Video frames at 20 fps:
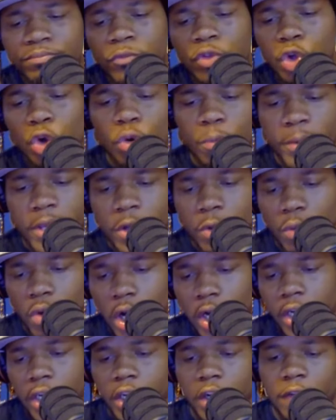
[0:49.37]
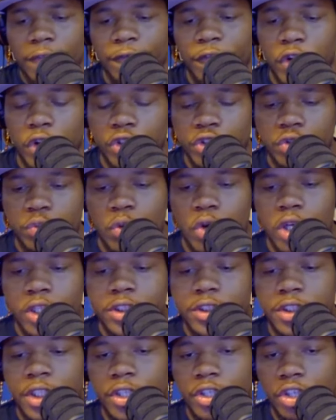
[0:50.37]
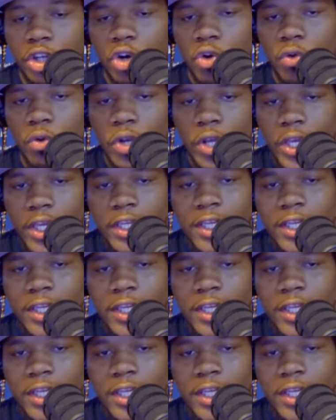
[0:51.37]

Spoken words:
you'll be one of the first ones to know.